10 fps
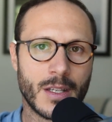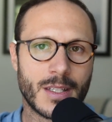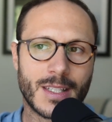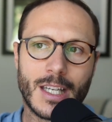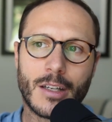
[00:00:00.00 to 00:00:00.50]

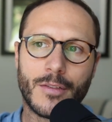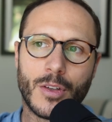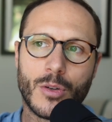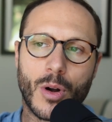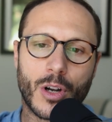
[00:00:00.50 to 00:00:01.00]
See if
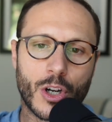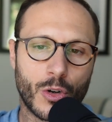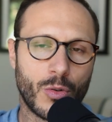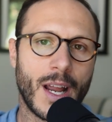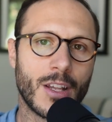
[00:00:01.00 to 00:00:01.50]
you are
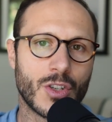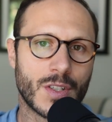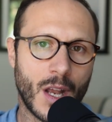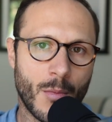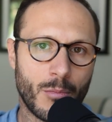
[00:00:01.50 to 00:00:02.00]

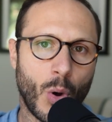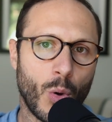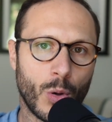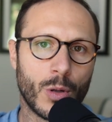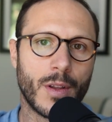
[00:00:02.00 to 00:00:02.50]
courageous and
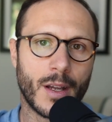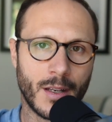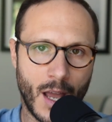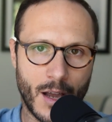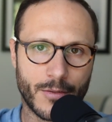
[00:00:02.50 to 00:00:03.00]
bold
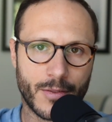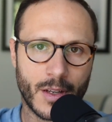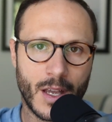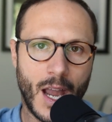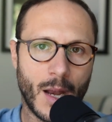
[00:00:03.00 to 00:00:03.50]
enough
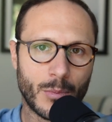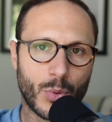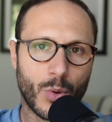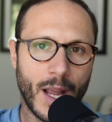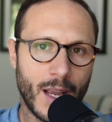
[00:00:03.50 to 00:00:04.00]
and
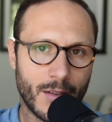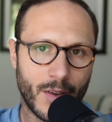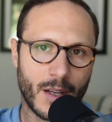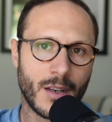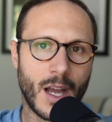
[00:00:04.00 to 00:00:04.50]
brave
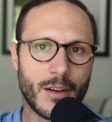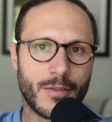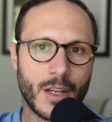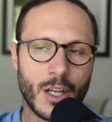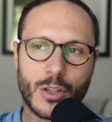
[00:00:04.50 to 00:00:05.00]

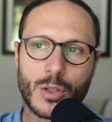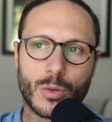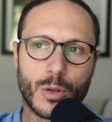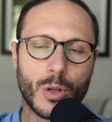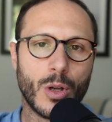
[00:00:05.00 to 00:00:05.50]
enough
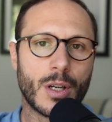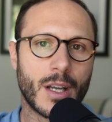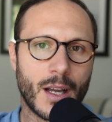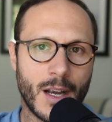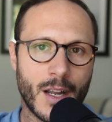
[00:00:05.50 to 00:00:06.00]
to look
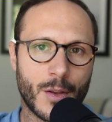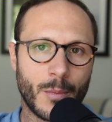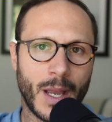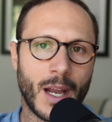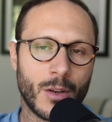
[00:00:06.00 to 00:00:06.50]
another
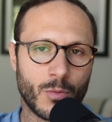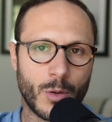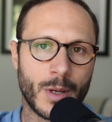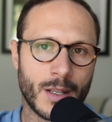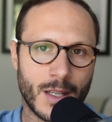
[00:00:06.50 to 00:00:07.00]
man and
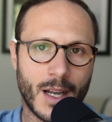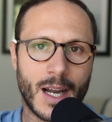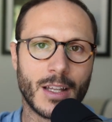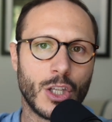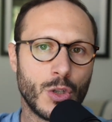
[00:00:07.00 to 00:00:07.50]
woman in the
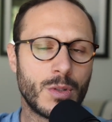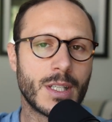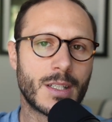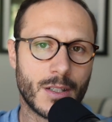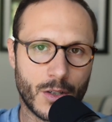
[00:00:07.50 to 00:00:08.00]
eye that you
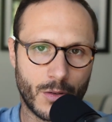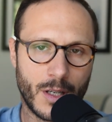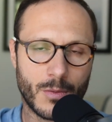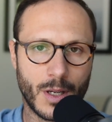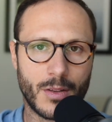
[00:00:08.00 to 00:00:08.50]

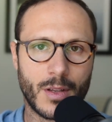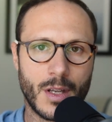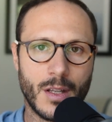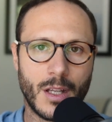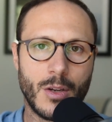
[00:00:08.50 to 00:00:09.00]
disagree with,
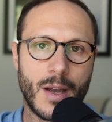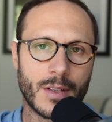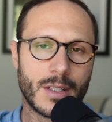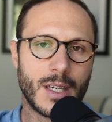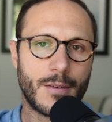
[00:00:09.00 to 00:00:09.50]
that you have
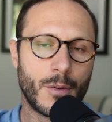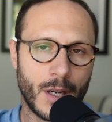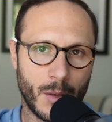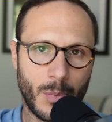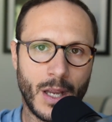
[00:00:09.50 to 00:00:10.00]
a
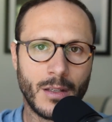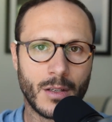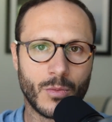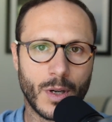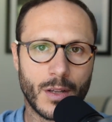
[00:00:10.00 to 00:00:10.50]
differing
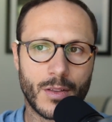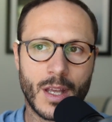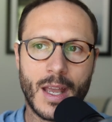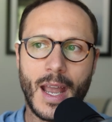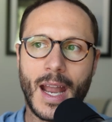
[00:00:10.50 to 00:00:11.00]
opinion with,
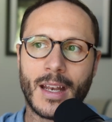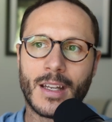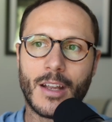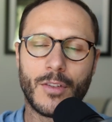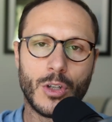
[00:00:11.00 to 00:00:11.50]

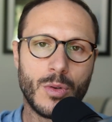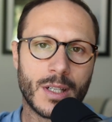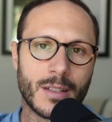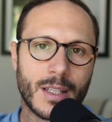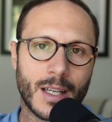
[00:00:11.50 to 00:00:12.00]
and if you
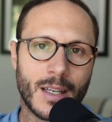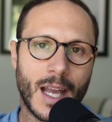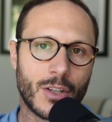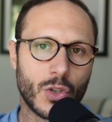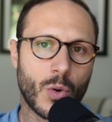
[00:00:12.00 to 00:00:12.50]
can
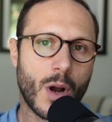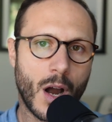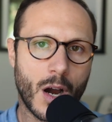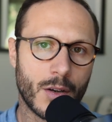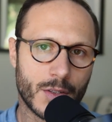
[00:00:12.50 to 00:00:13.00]
connect your
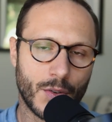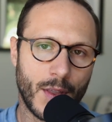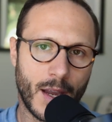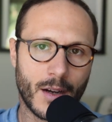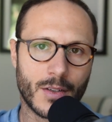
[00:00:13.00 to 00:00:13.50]
heart to
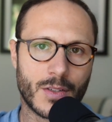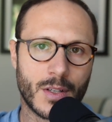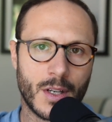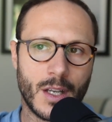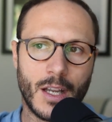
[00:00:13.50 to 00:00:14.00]
theirs,
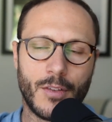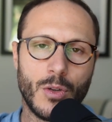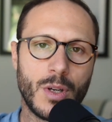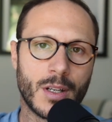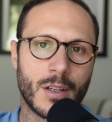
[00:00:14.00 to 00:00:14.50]
if
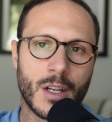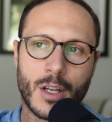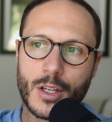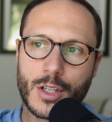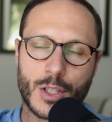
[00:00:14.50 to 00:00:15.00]
you can
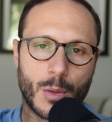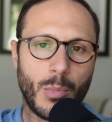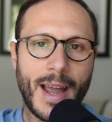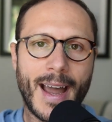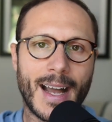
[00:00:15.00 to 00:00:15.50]

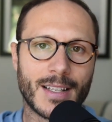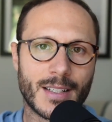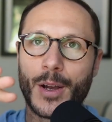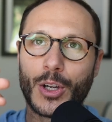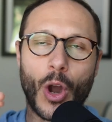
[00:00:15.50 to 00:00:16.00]

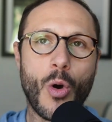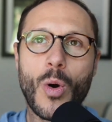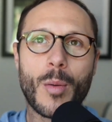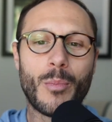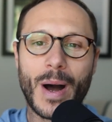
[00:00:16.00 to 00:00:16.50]
surpass,
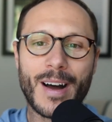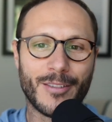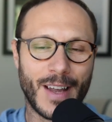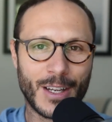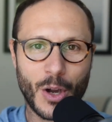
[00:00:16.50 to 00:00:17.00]
go
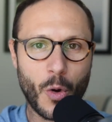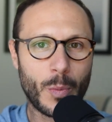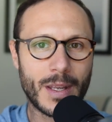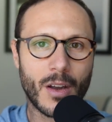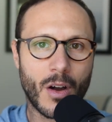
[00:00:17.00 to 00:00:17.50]
above and go
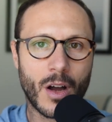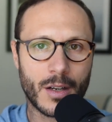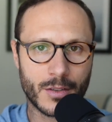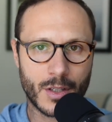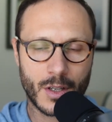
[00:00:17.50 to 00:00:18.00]

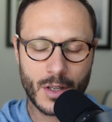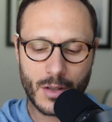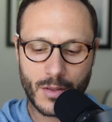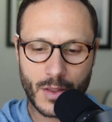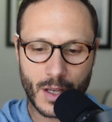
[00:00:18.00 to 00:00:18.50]
beyond
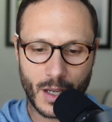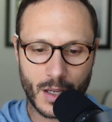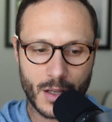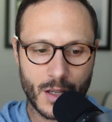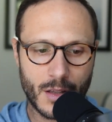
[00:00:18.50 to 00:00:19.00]

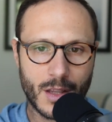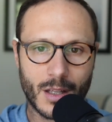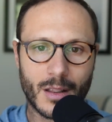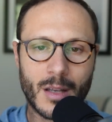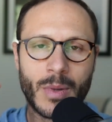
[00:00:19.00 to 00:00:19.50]
the
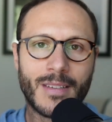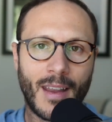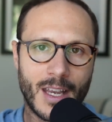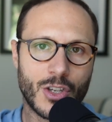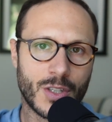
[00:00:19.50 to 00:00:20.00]

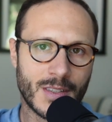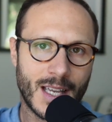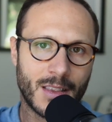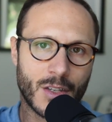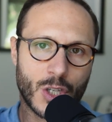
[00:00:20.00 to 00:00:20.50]
limitations
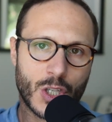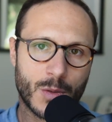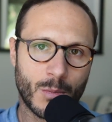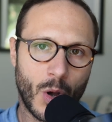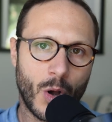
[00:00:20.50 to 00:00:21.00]
and the
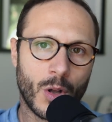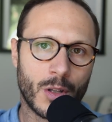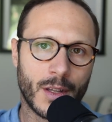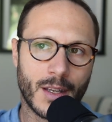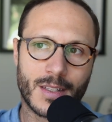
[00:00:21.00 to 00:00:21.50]

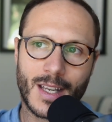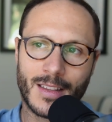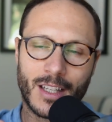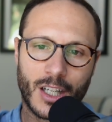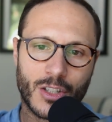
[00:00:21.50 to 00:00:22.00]
smallness
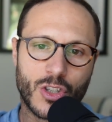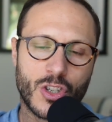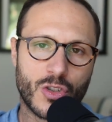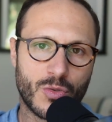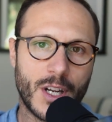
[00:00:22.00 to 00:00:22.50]
and the
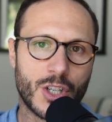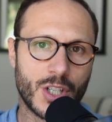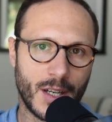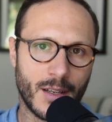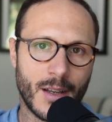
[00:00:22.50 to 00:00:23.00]

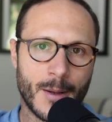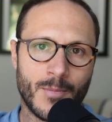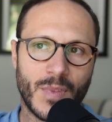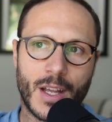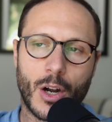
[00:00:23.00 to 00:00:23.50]
constriction
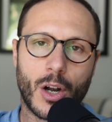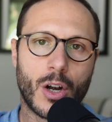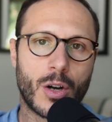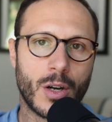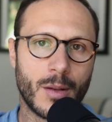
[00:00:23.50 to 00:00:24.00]
that our
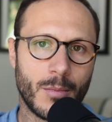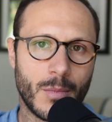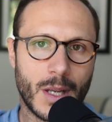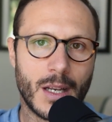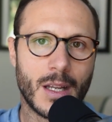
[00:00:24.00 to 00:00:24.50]
current
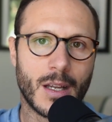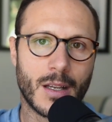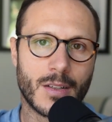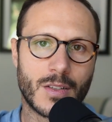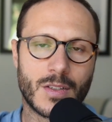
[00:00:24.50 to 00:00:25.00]

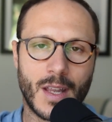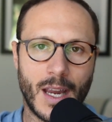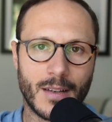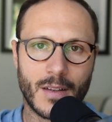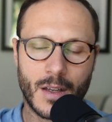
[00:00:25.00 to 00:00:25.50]
media
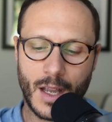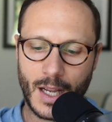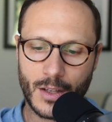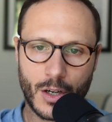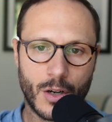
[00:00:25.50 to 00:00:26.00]
state
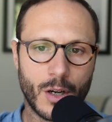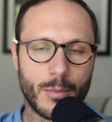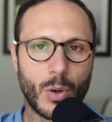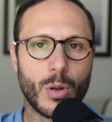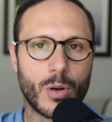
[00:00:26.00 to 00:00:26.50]
and the
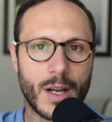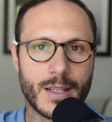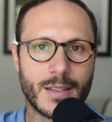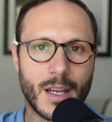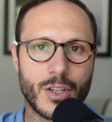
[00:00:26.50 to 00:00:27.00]
current
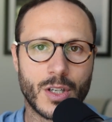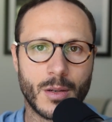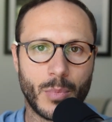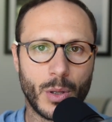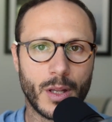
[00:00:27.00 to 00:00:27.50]
polarization
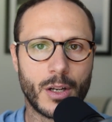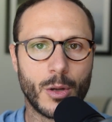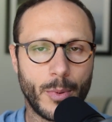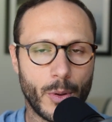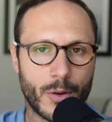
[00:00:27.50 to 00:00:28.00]
and
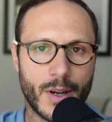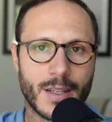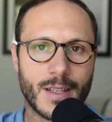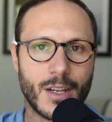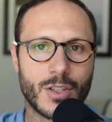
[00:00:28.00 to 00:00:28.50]
political
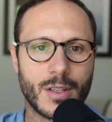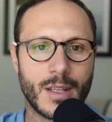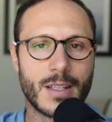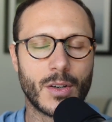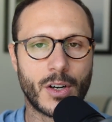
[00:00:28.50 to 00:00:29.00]
polarization
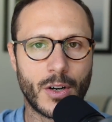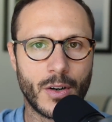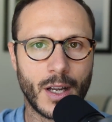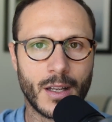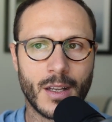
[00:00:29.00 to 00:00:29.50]
that's
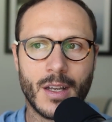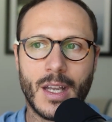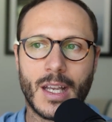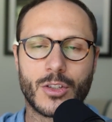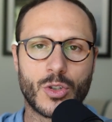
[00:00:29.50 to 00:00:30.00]
occurring
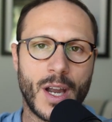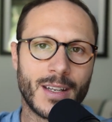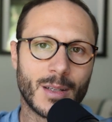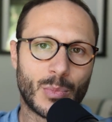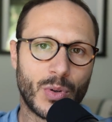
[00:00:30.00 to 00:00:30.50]
is
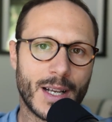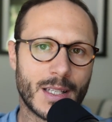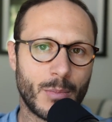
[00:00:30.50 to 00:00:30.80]
trying to press